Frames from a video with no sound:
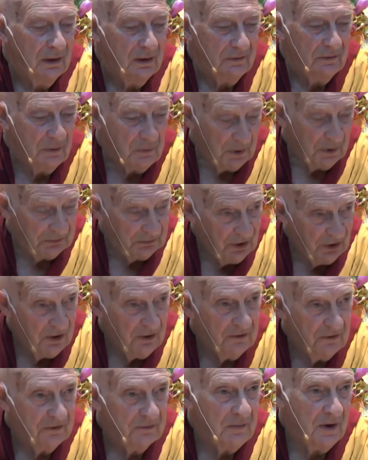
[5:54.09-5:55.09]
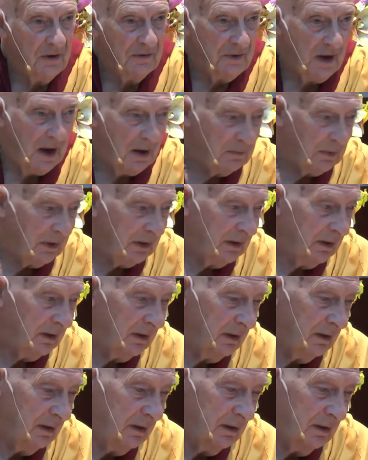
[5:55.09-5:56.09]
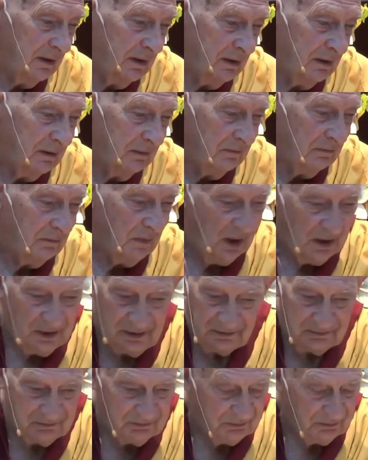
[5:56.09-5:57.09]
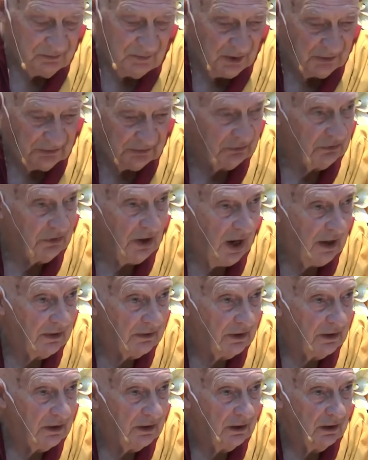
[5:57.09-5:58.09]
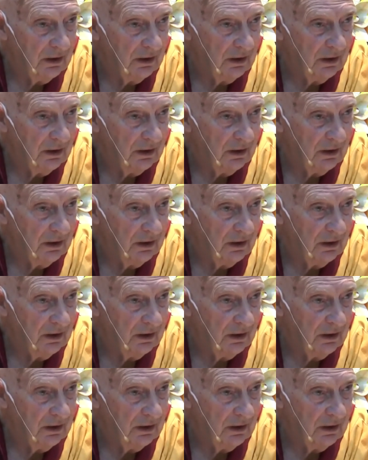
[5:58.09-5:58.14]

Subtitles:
for myself, my family, my society?